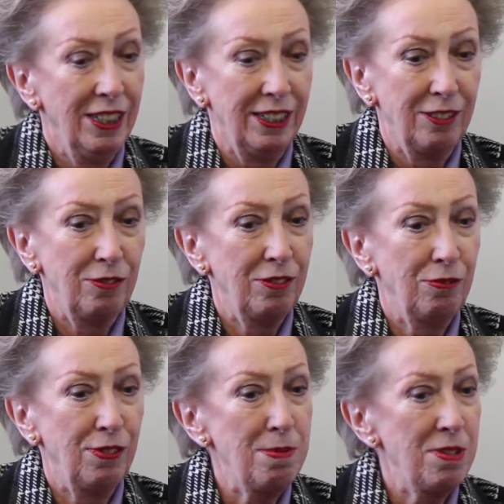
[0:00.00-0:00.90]

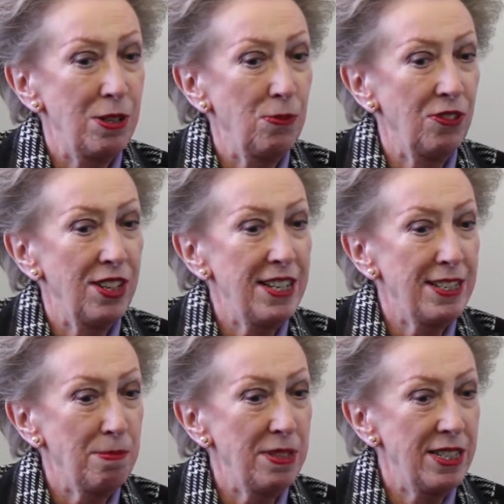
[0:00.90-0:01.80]
And famously one day
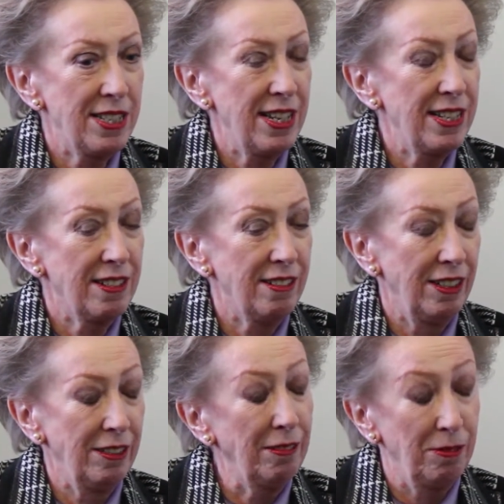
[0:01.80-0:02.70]
somebody said
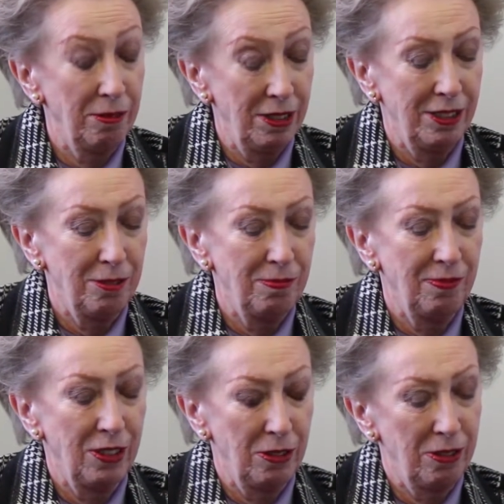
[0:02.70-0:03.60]

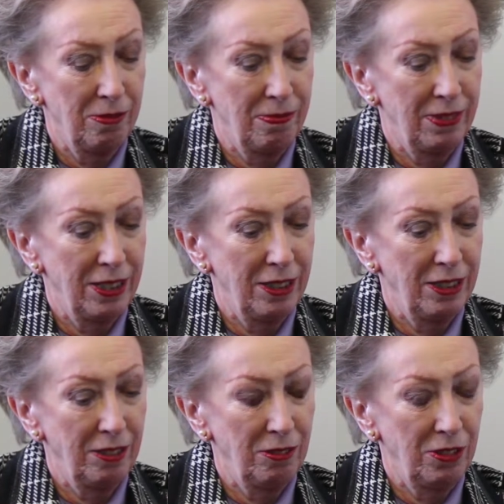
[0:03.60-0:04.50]

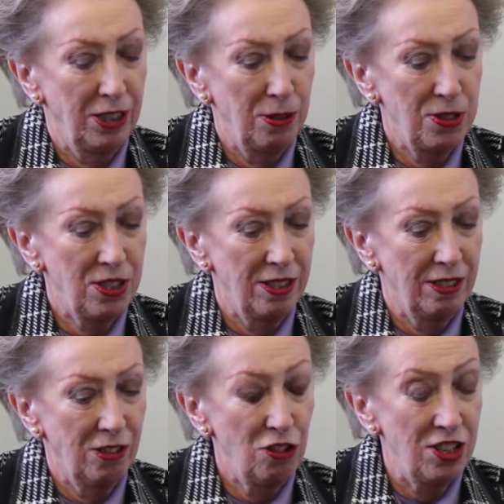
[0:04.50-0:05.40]
there was
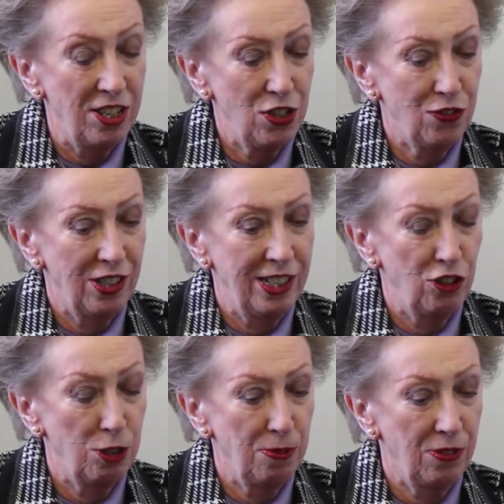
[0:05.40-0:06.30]
a contest for
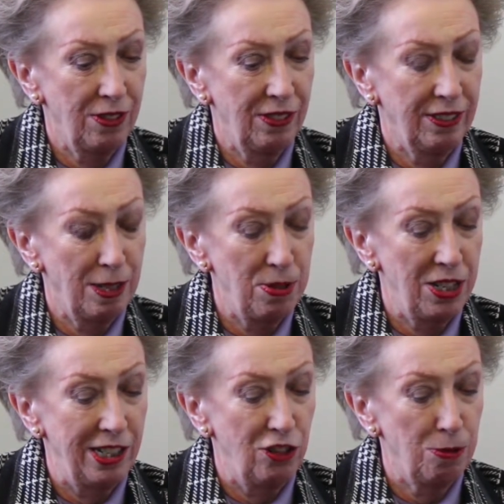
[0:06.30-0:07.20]
the
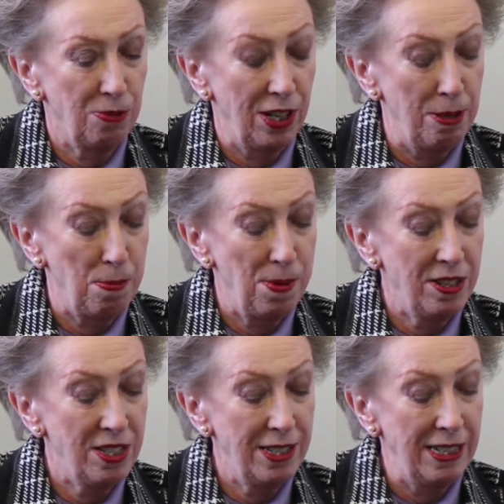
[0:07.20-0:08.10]
deputy leadership of the Labour
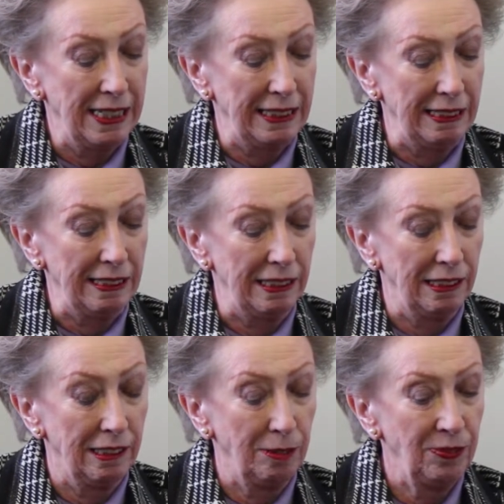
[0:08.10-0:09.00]
Party, and
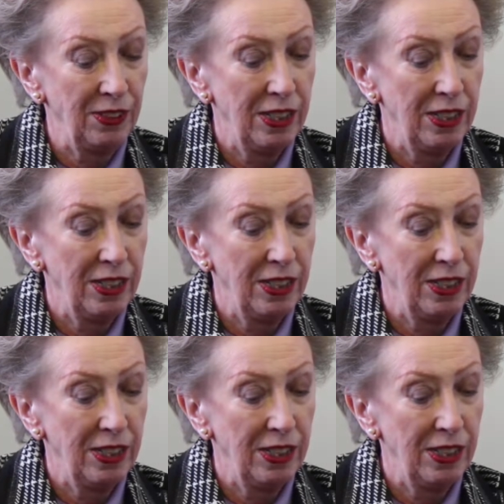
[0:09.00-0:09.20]
the